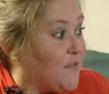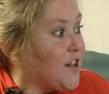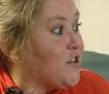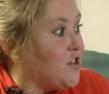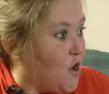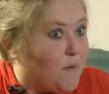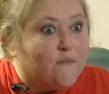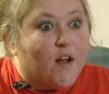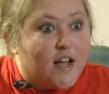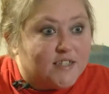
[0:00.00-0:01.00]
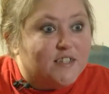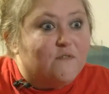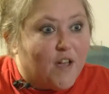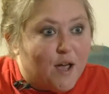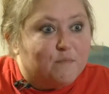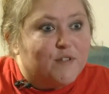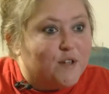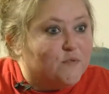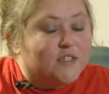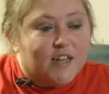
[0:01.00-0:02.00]
figured, you know, my friends and
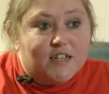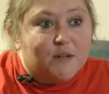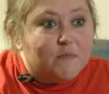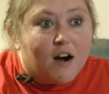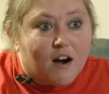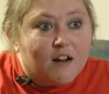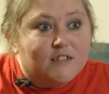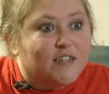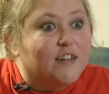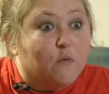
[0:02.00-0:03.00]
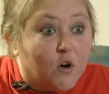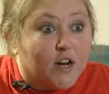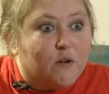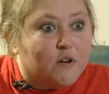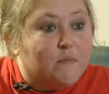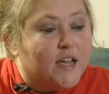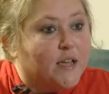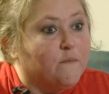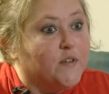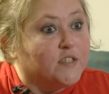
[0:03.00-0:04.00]
family would send him cards and it would. It would make
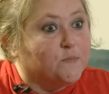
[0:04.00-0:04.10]
him feel